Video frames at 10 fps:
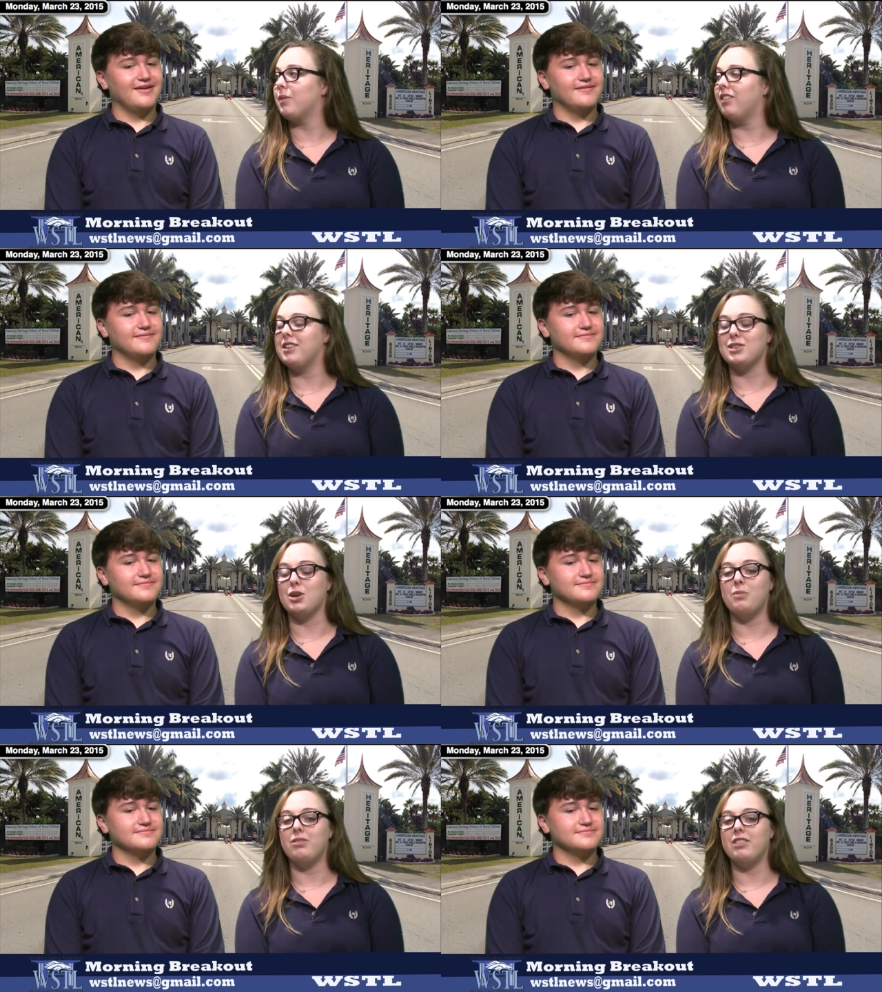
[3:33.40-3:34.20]
Speaker 1: but let's
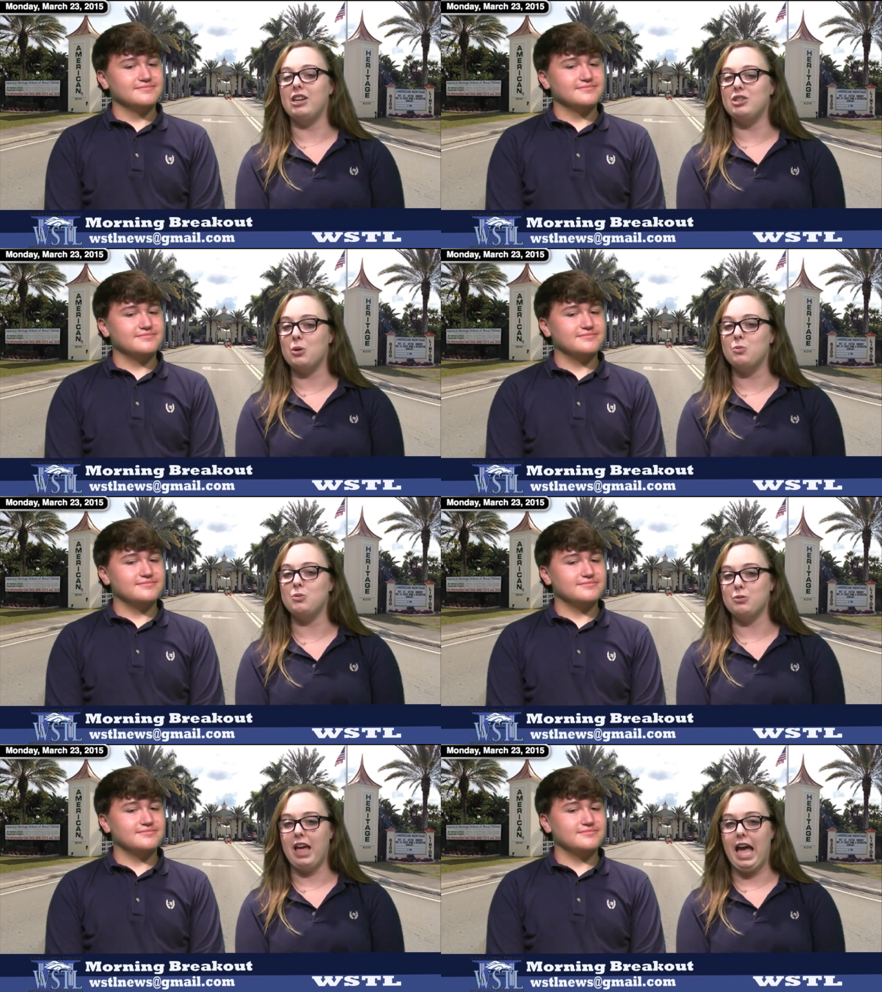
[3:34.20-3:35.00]
hope they
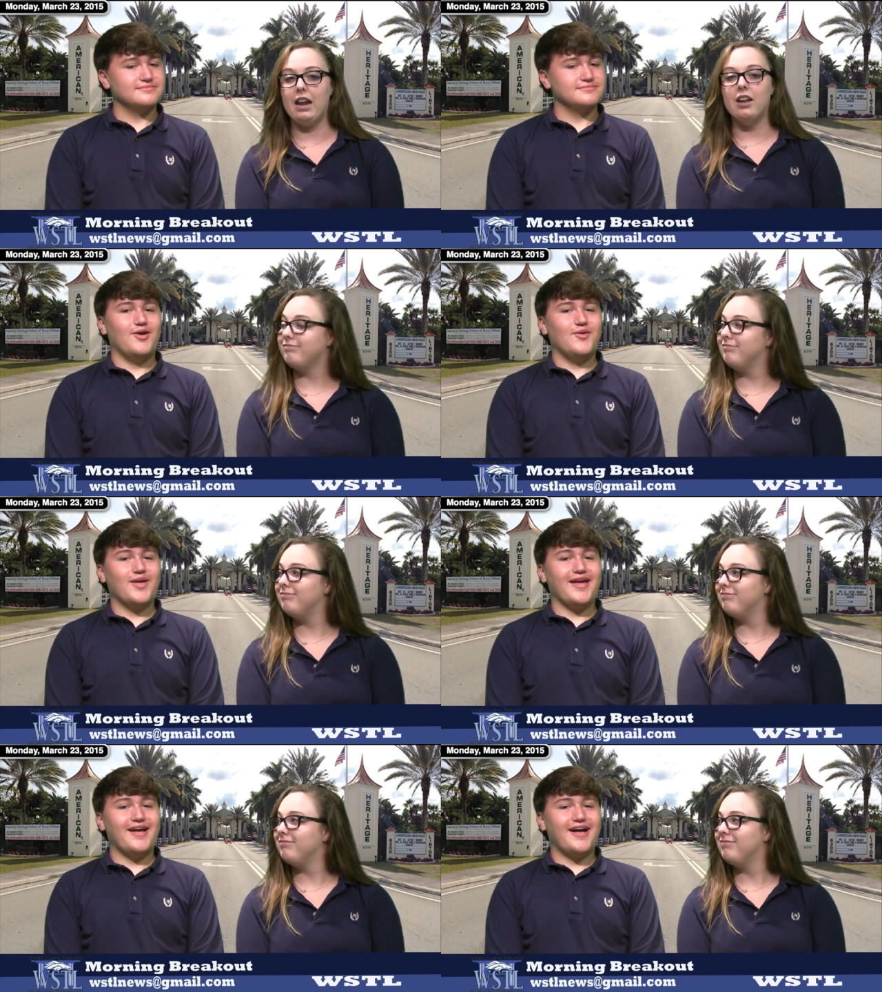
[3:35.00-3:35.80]
don't do that.
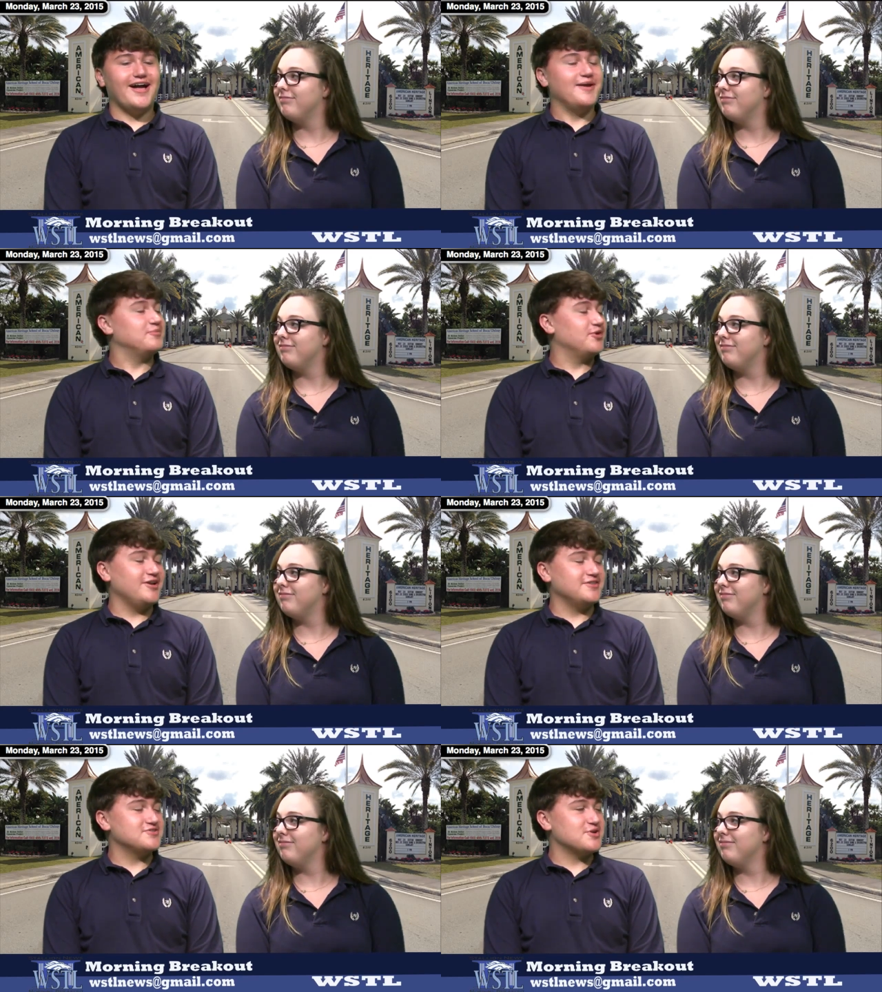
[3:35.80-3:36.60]
Speaker 2: Okay, I'm
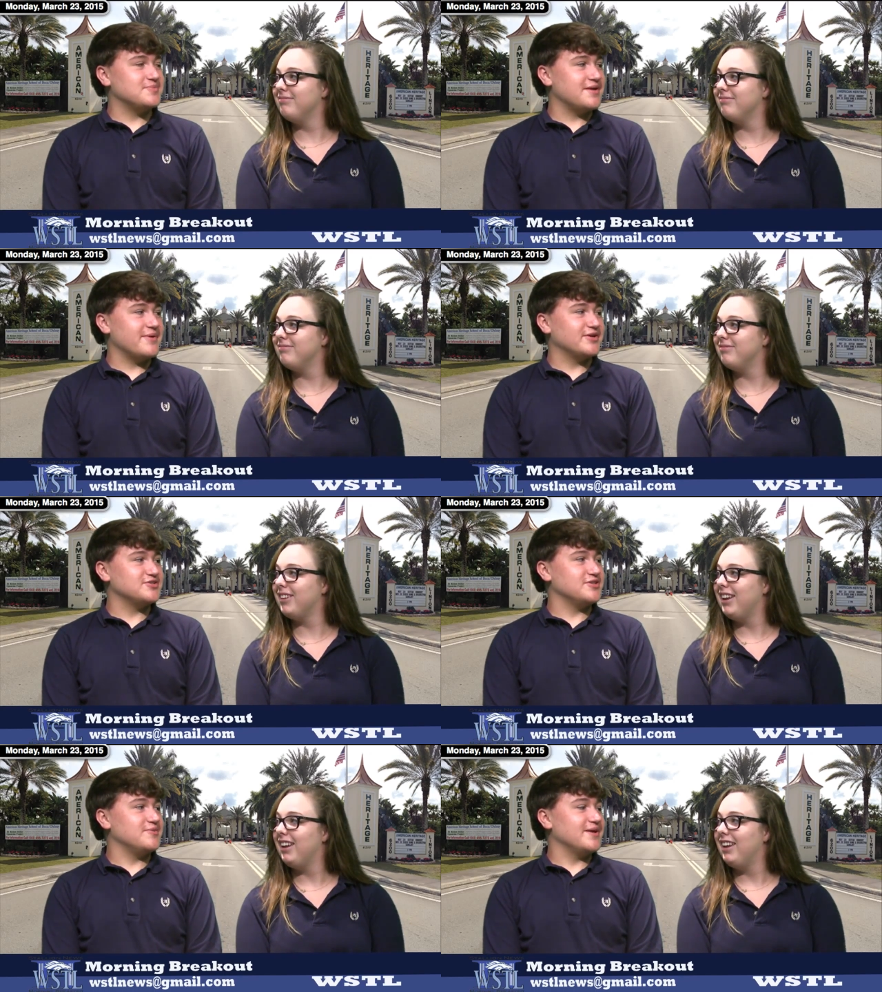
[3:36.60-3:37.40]
reading the script and I'm
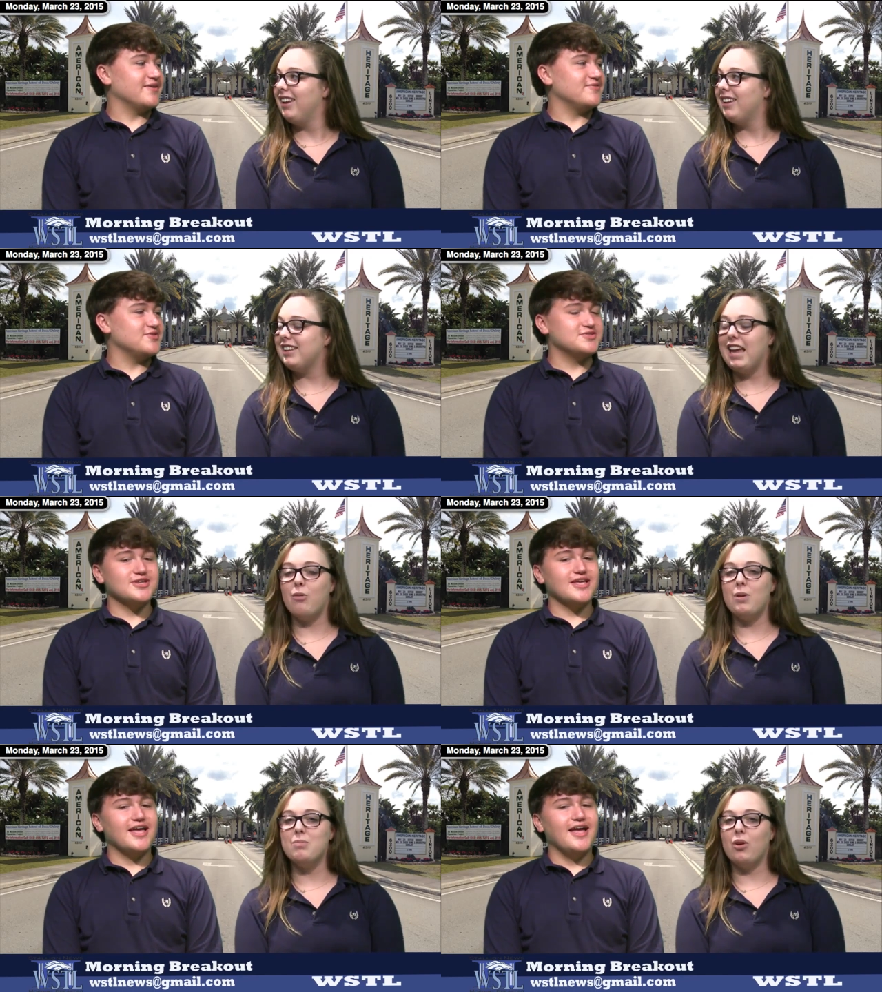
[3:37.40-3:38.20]
actually a little bit confused.
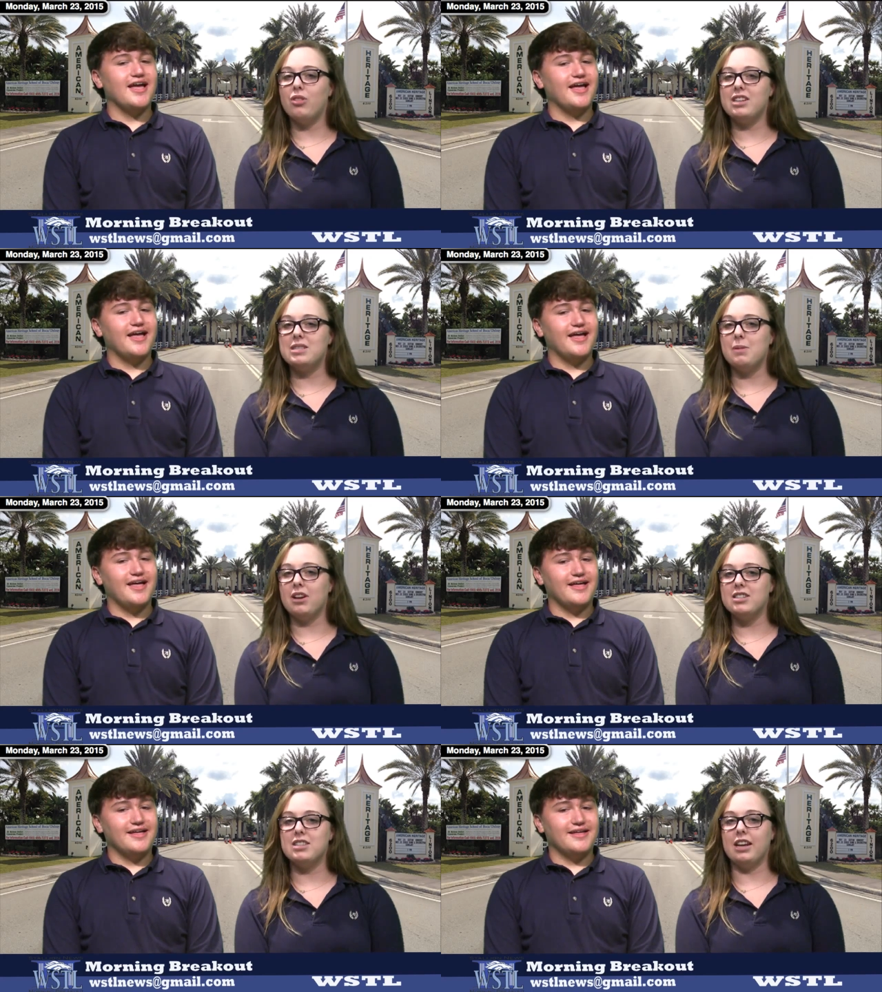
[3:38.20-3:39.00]
Yeah, we
Speaker 1: both
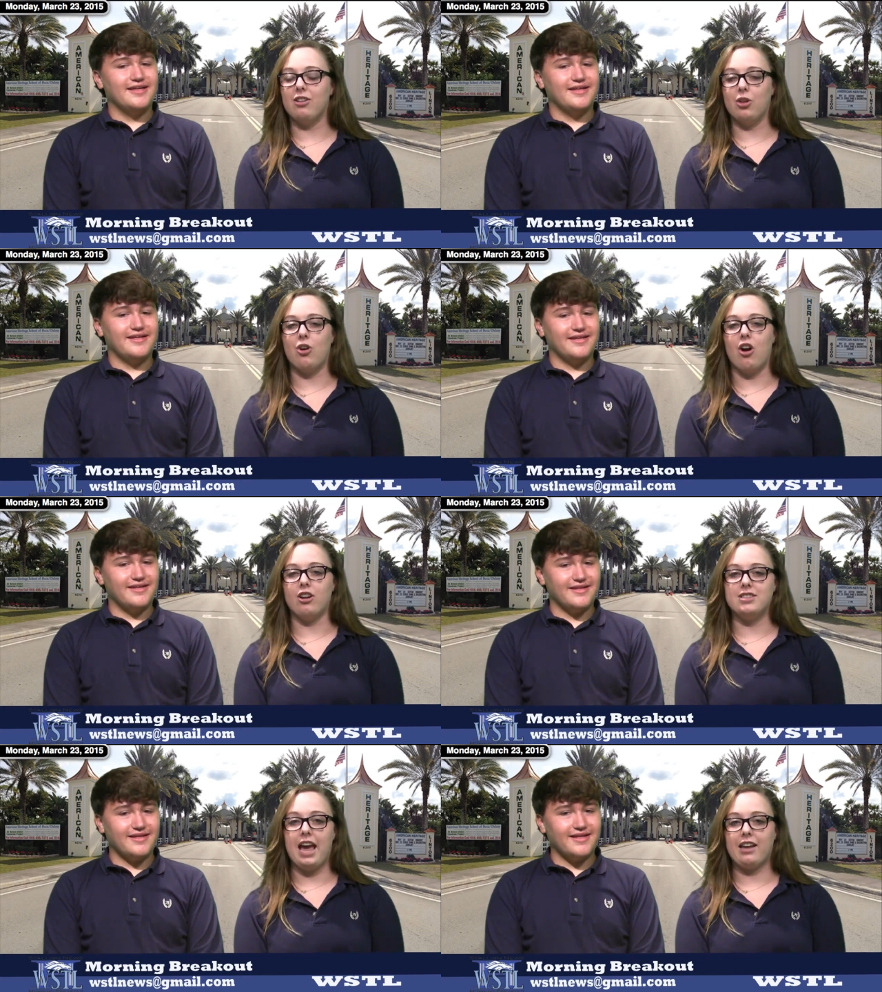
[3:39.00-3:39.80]
experienced like a little
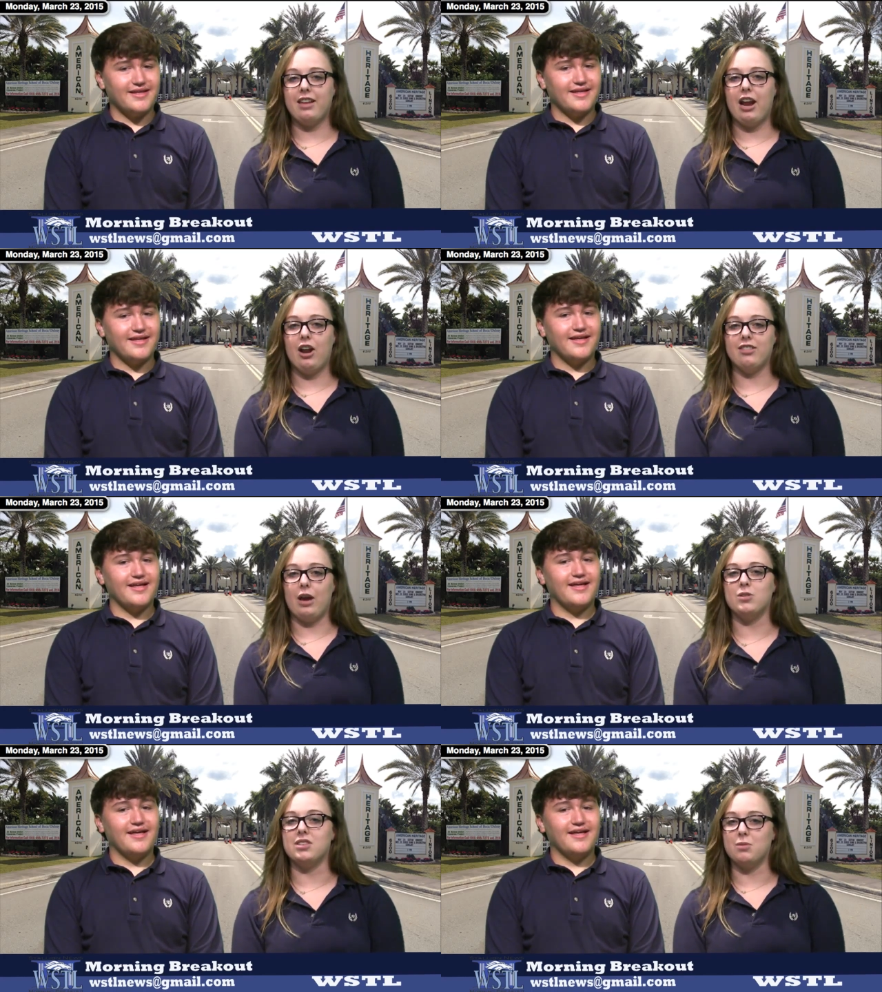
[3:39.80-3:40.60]
heart attack there.
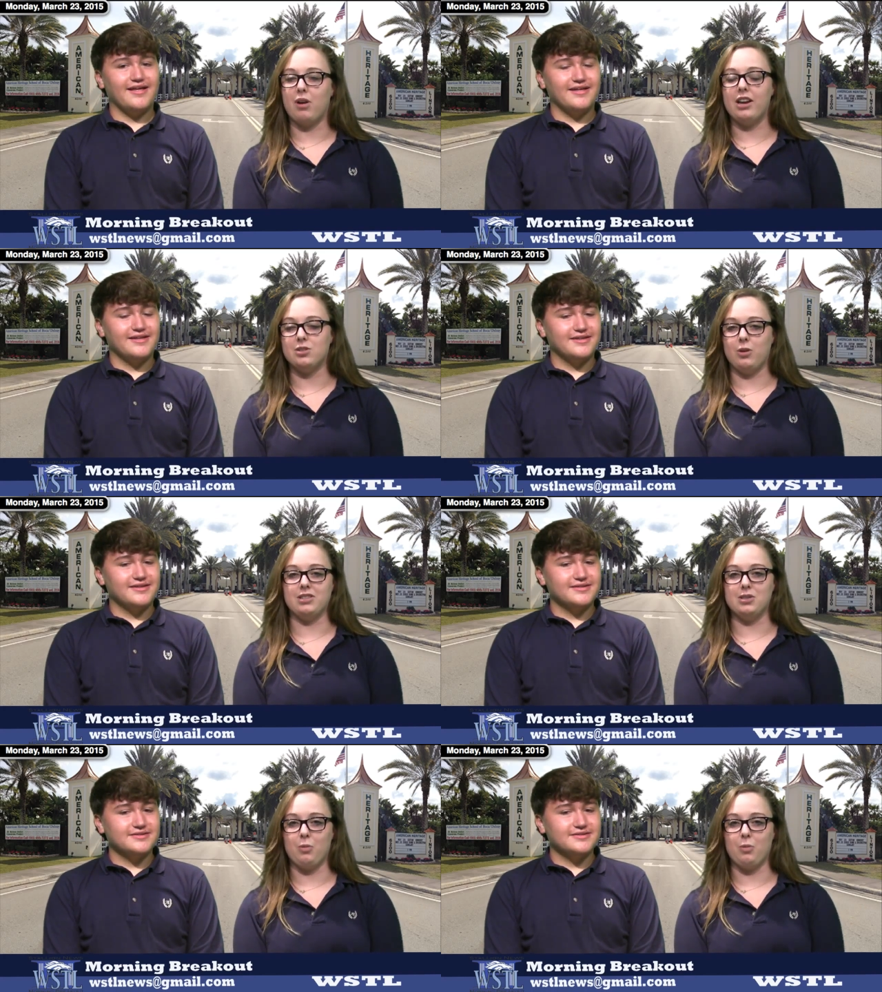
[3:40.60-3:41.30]
That was a surprise to us as